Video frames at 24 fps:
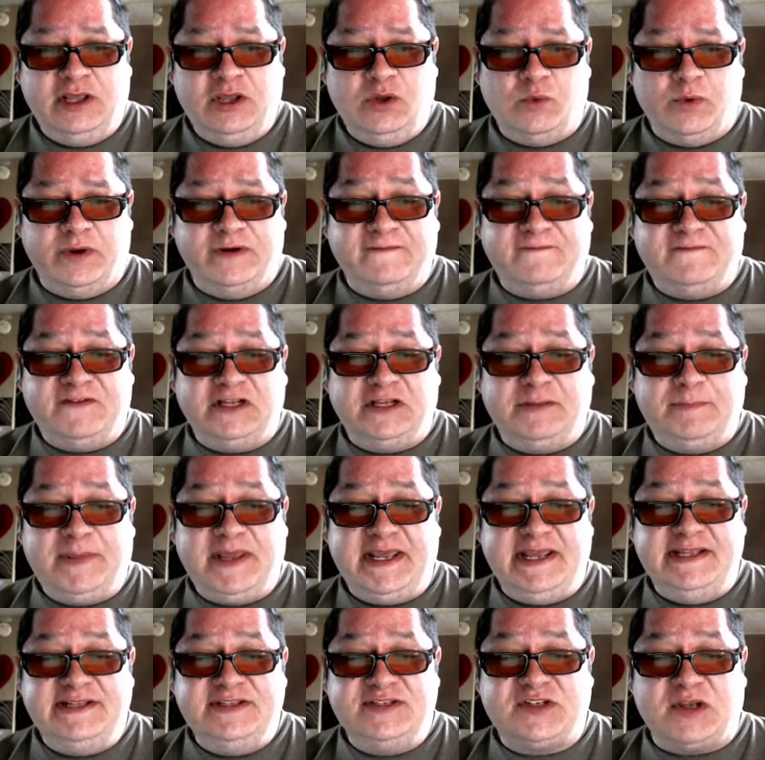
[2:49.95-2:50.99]
When
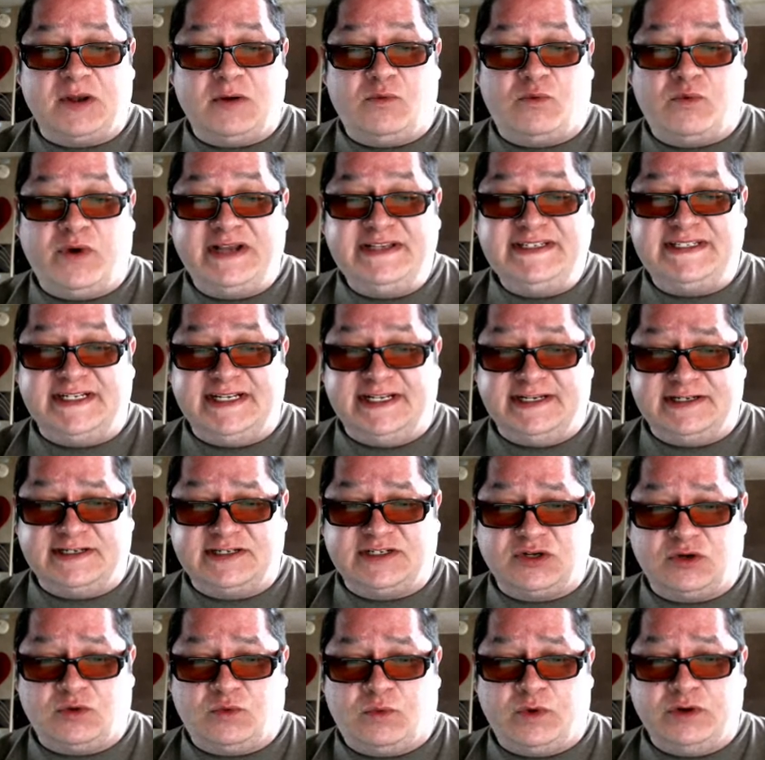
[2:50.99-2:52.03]
Philippines
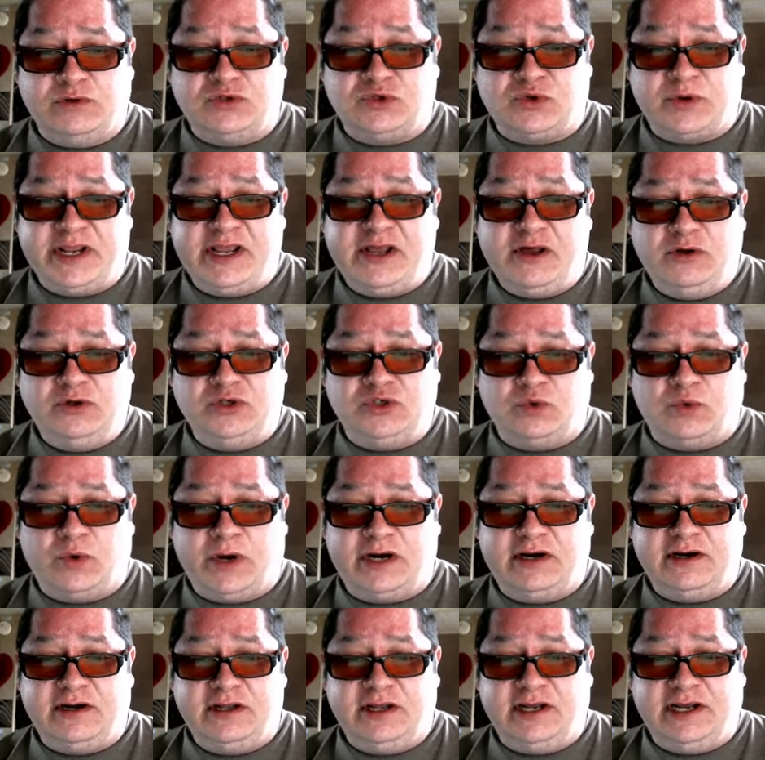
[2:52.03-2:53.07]
resident Rodrigo
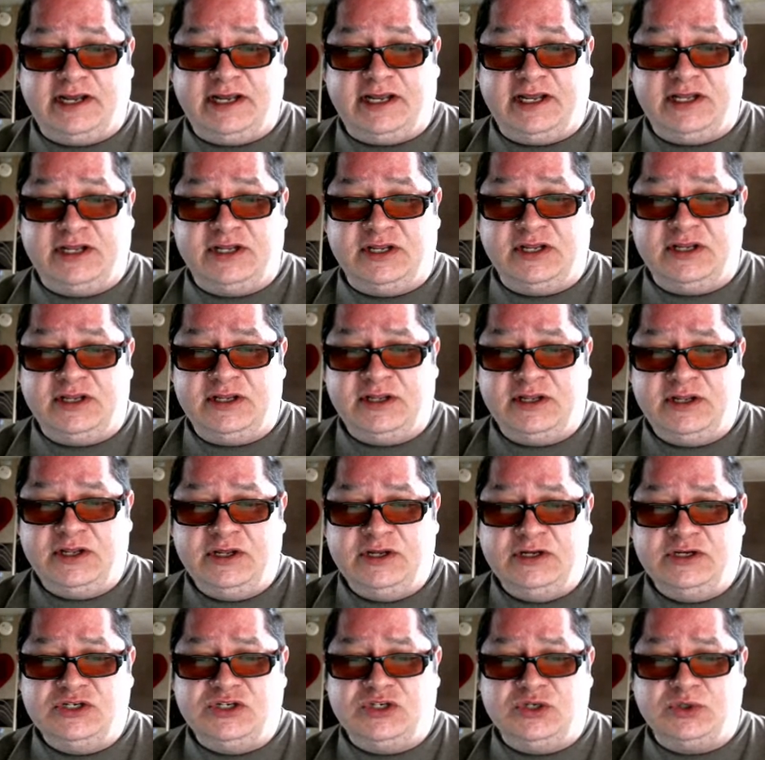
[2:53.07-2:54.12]

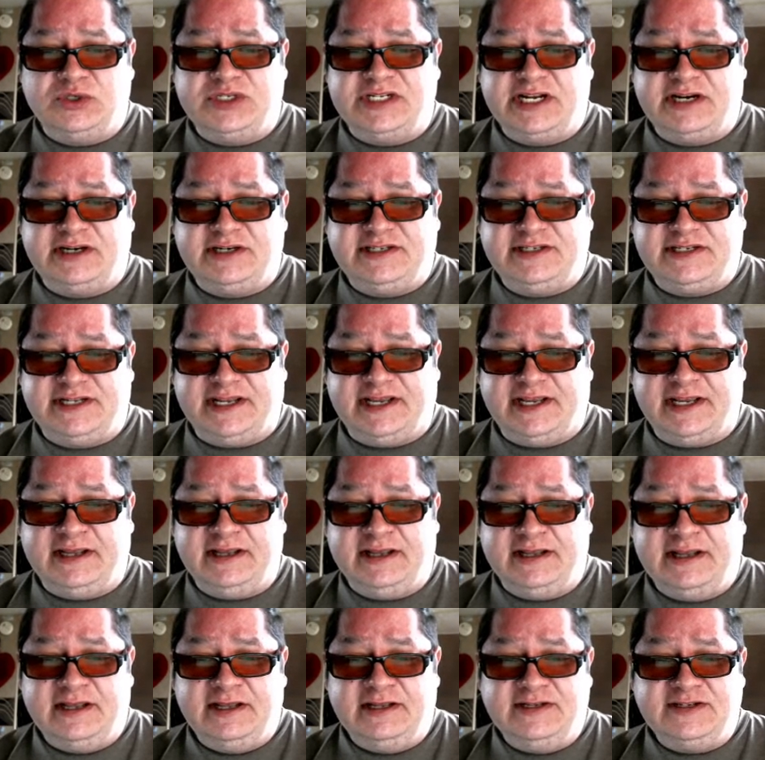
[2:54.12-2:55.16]
Duterte
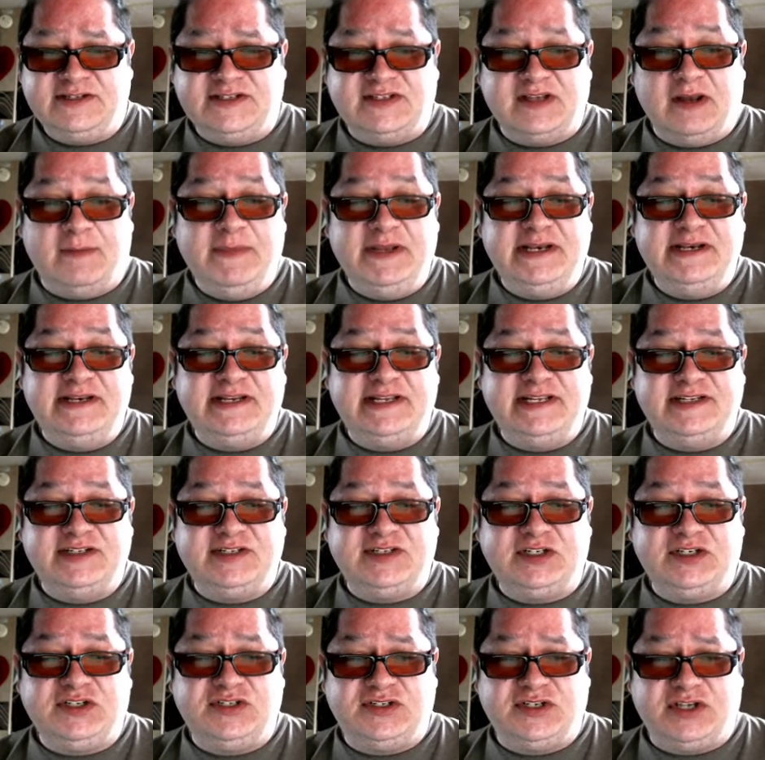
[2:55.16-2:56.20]
summoned
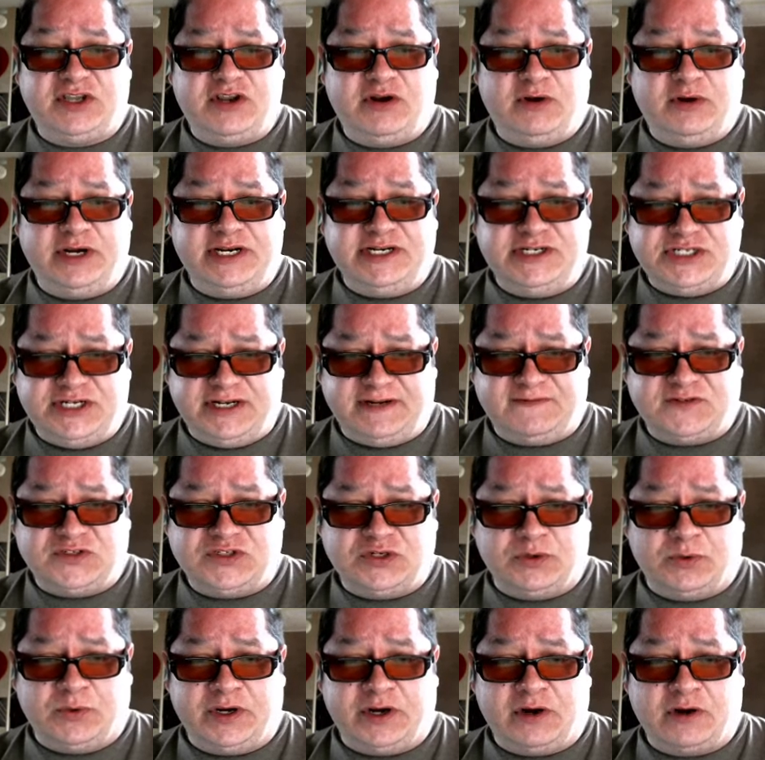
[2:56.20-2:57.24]
his security chiefs
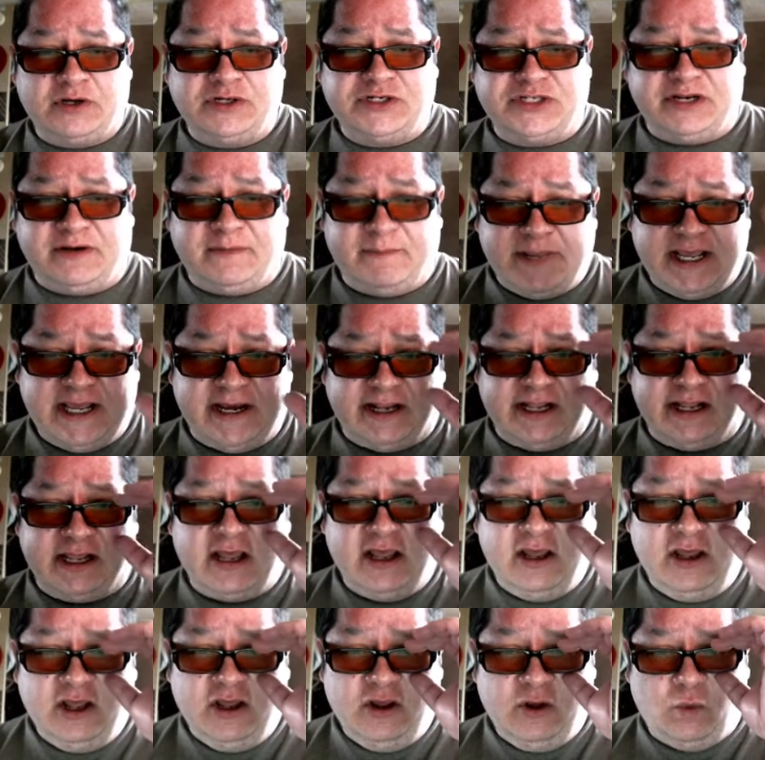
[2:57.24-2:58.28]
to an urgent meeting
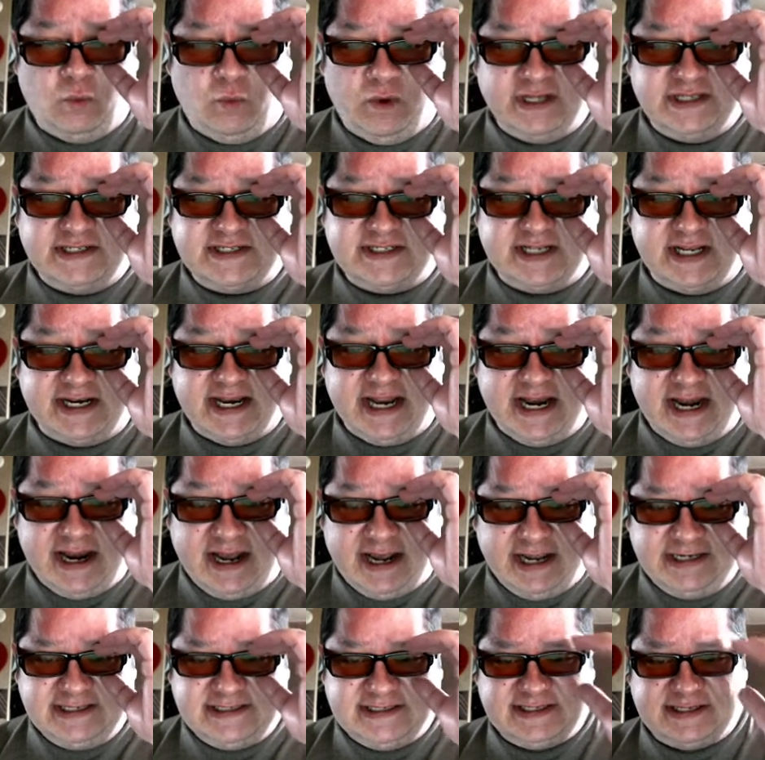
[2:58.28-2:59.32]
one Sunday
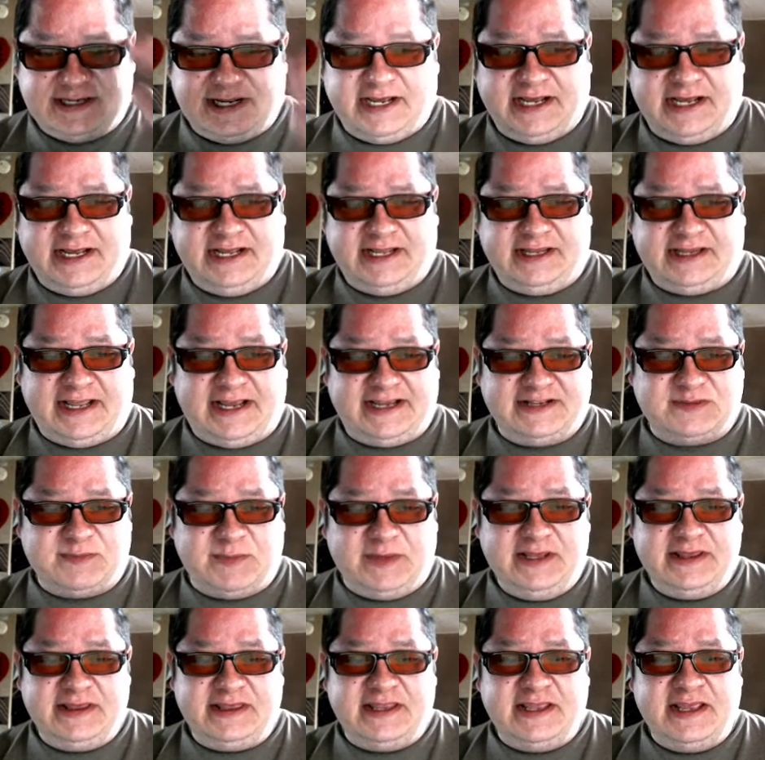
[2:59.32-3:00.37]
night last
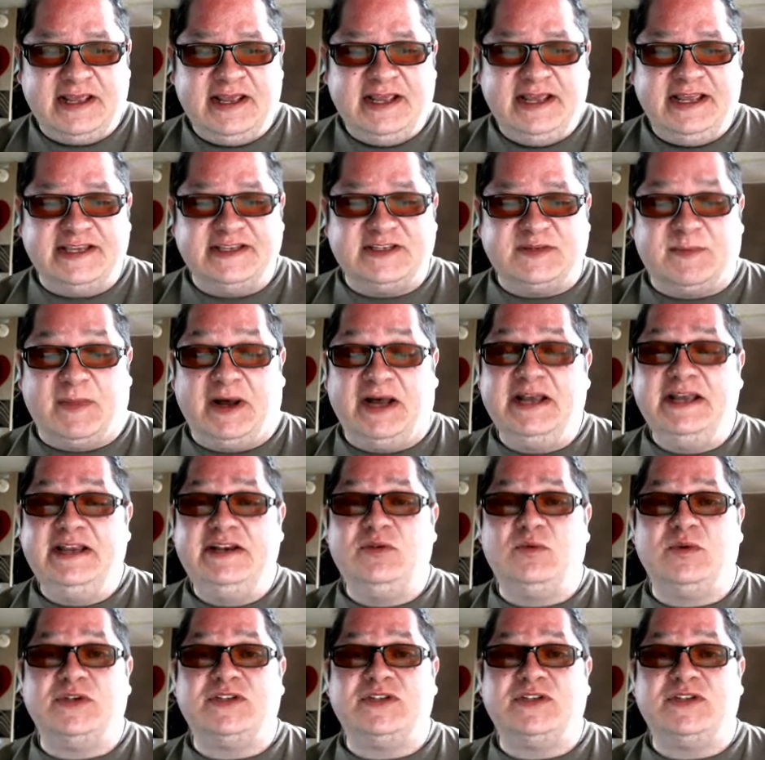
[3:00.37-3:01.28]
month, his mind was